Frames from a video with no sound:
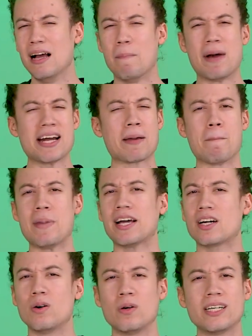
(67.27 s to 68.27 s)
mining
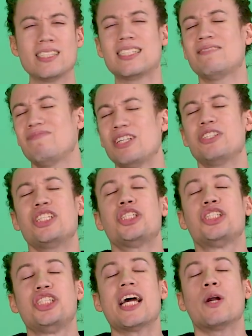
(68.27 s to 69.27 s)
bitcoins, they're, they're
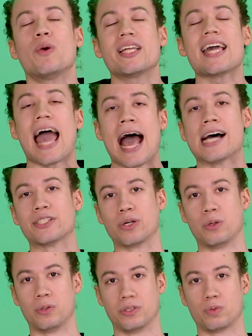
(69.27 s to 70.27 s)
just generally
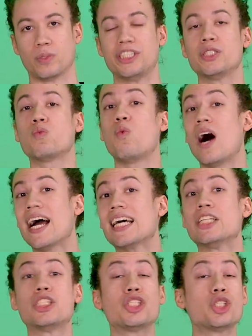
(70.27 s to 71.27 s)
assholes, which is why
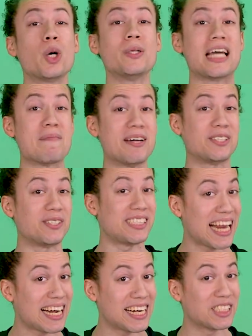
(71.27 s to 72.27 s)
it's so damn
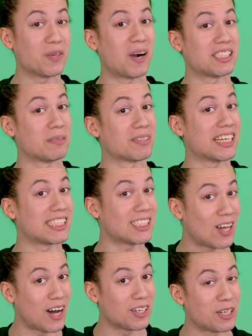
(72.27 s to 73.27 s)
entertaining to watch them get
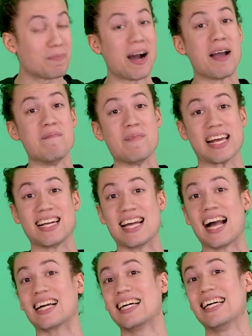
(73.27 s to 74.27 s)
slaughtered by a maniac